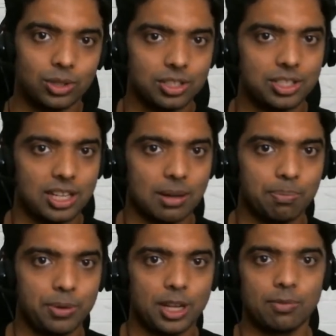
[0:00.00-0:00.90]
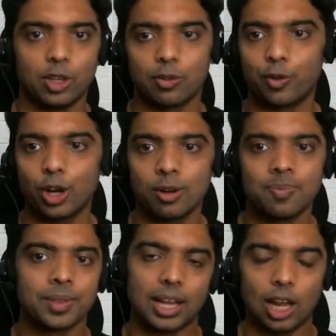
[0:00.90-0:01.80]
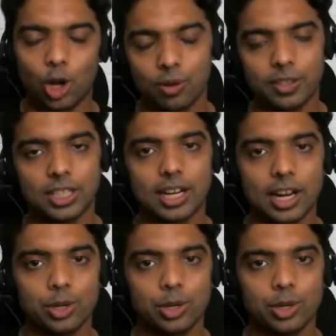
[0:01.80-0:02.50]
So this is the company I work for. Along with that,